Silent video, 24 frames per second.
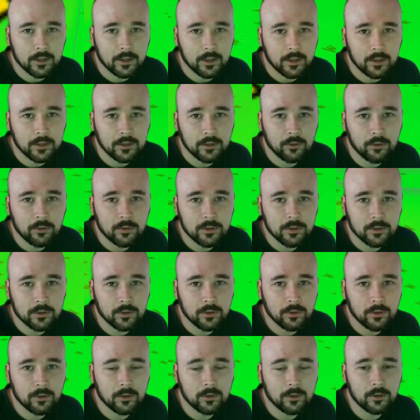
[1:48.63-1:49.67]
and
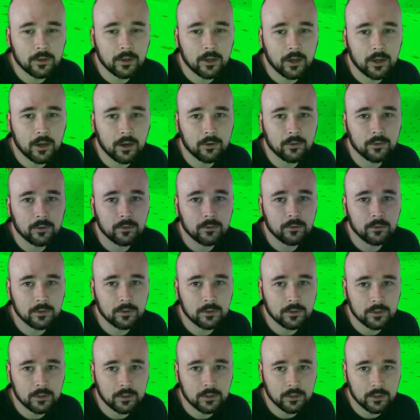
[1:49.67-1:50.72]
also how
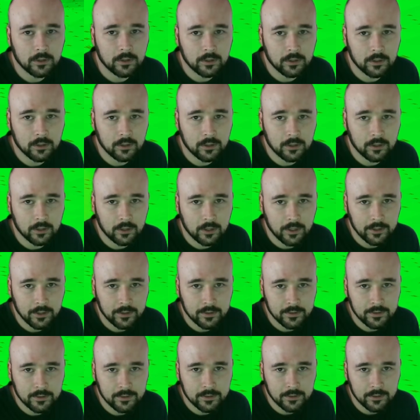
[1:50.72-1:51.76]

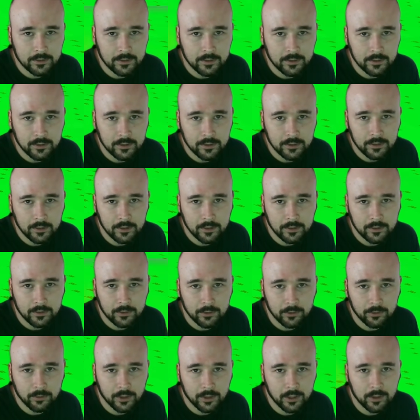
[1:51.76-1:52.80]
nice the
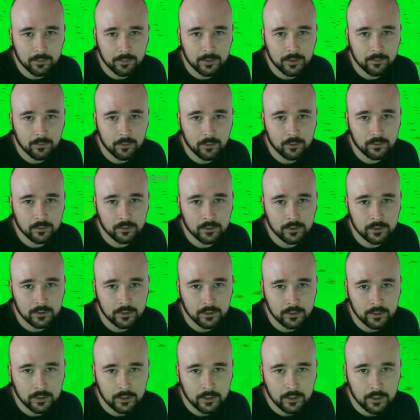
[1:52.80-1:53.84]
new aiming mode
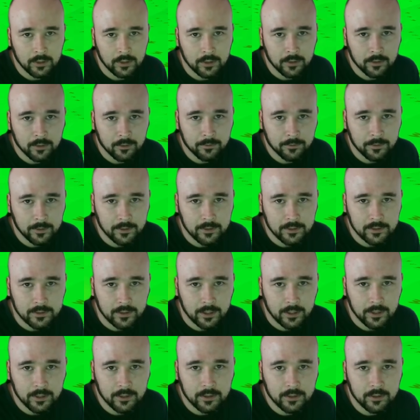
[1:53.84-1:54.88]
feels
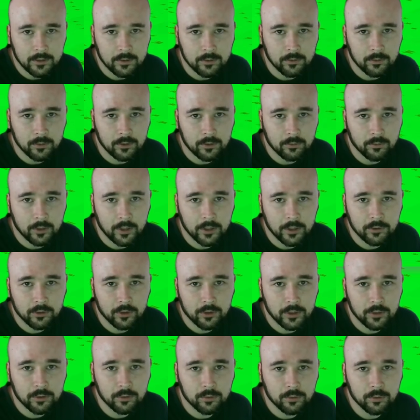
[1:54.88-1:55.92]
like when I
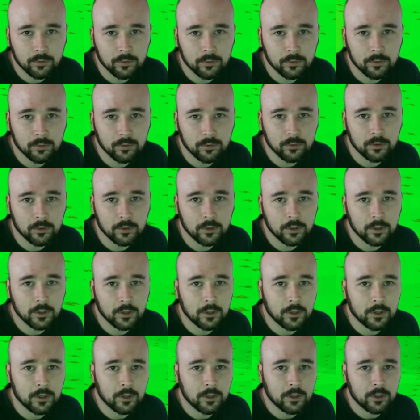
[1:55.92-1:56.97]
try to
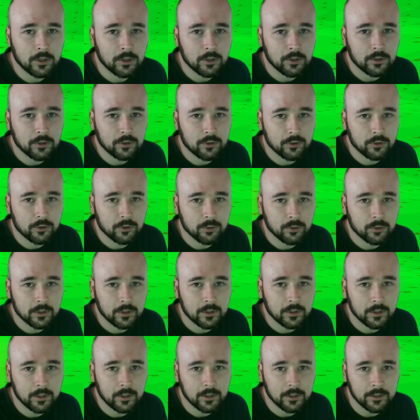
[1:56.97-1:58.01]
shoot
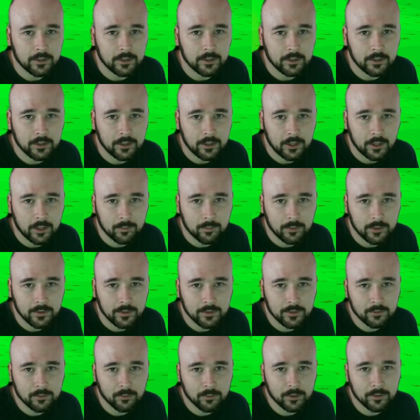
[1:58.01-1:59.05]
the
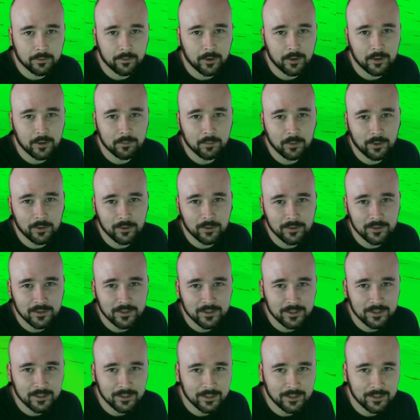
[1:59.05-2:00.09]
enemies with
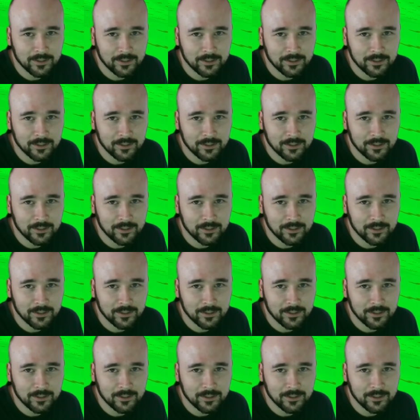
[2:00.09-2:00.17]
fireballs.